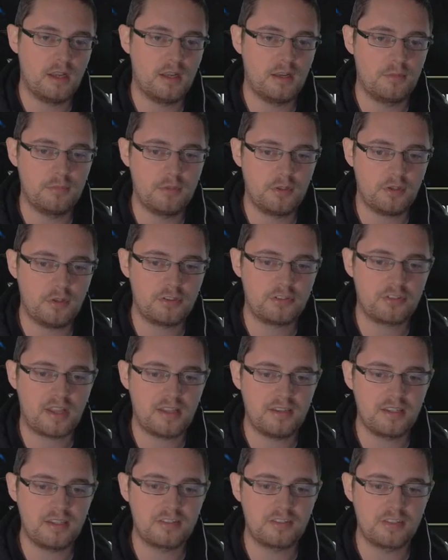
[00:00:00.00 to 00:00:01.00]
Nice
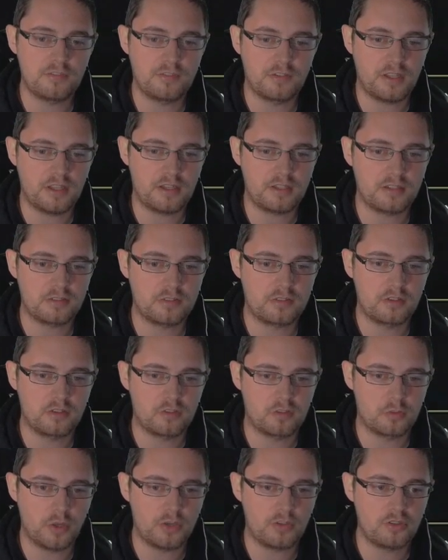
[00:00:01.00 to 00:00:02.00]
and easy for that
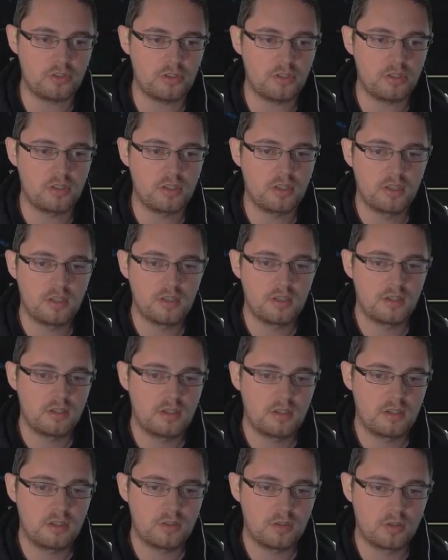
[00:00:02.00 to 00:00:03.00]
situation.
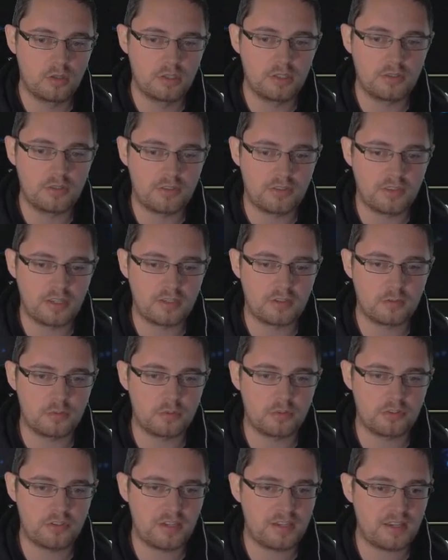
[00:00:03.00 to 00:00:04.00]
All the other things,
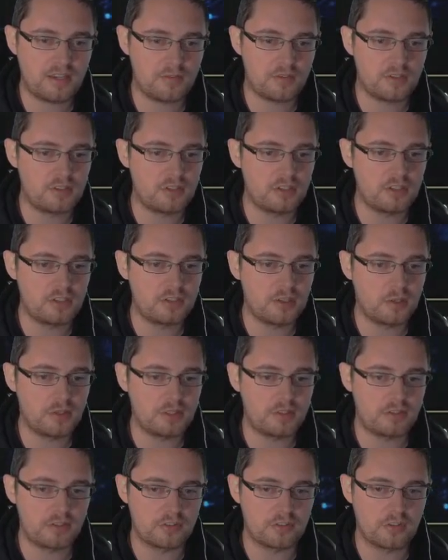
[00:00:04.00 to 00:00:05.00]
we just take everything that you
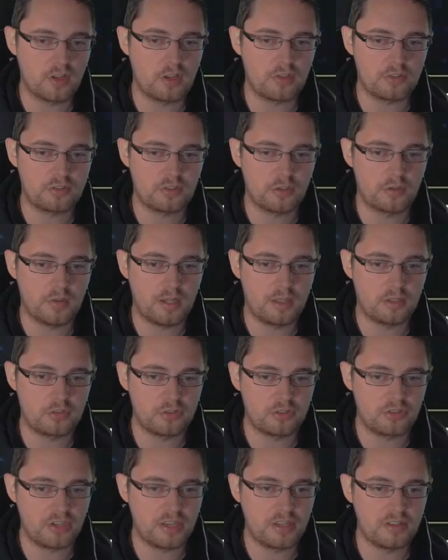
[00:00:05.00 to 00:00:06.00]
don't need to slot. So
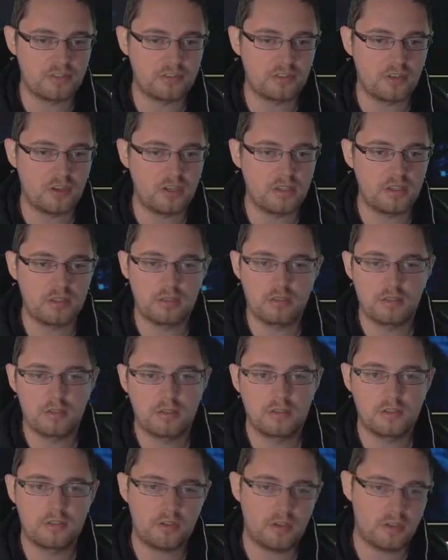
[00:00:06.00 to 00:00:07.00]
Eldritch Insight,
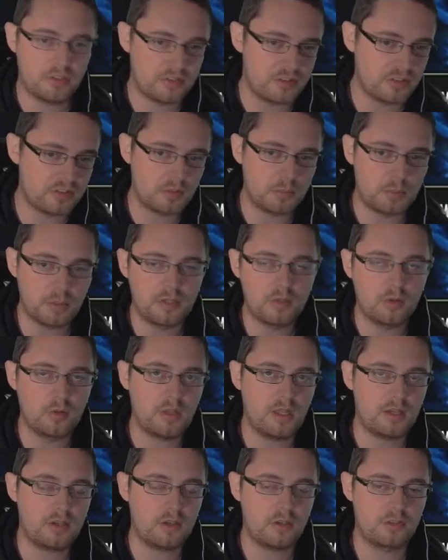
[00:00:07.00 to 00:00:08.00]
Tireless Discipline,
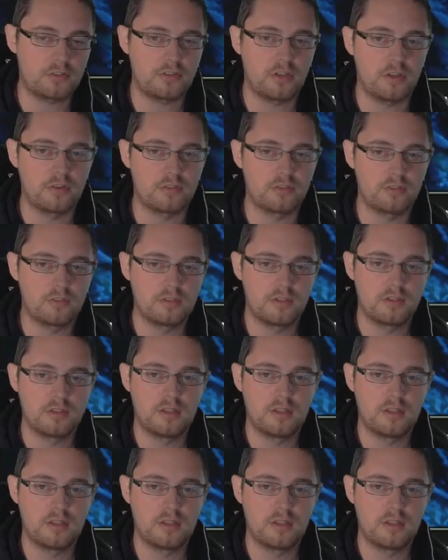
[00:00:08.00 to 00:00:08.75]
all that kind of stuff.